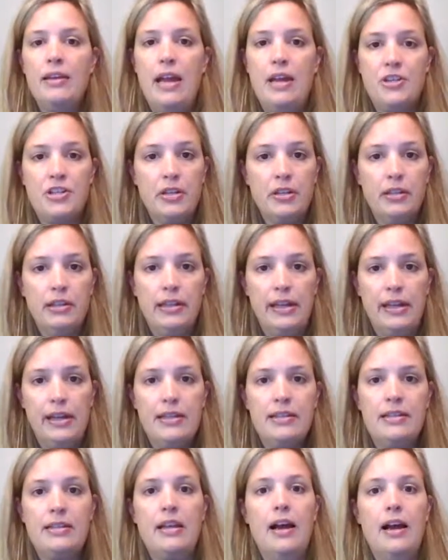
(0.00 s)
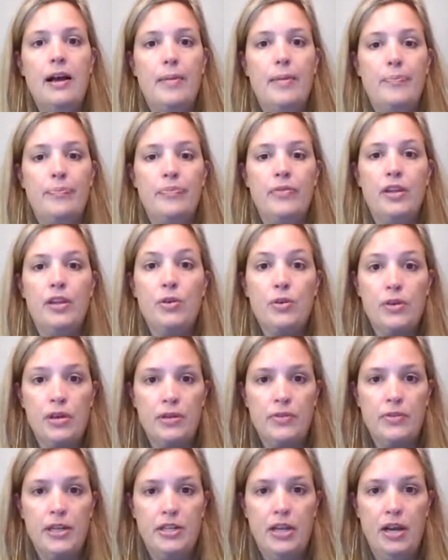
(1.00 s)
national leagues, um, you
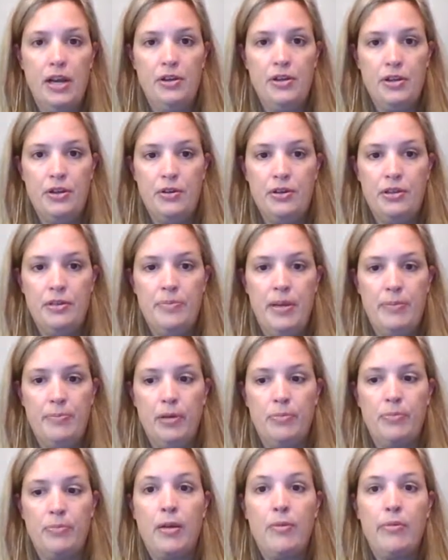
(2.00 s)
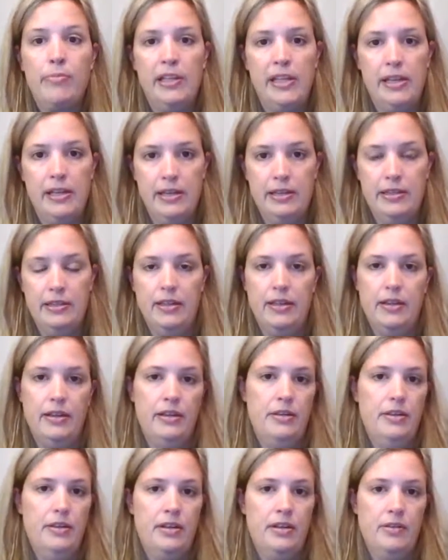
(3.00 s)
could reach out to those people probably easier
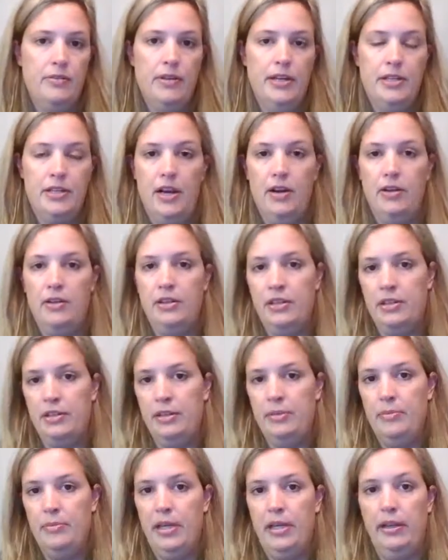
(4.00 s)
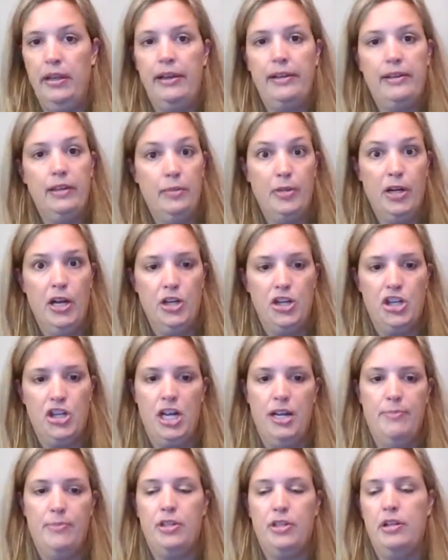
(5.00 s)
than you could reach out to somebody like LeBron
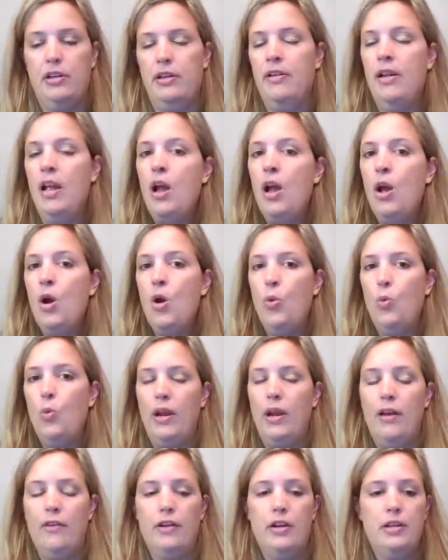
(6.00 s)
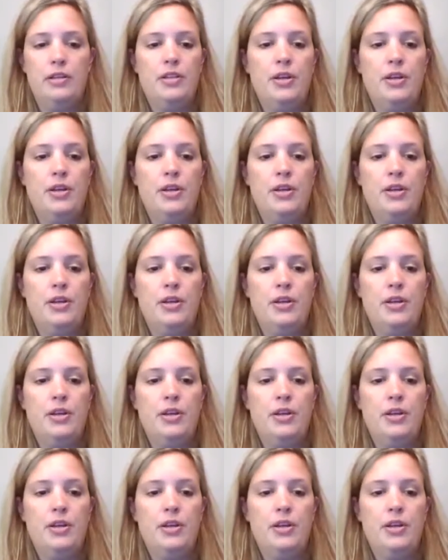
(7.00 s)
James or whatever.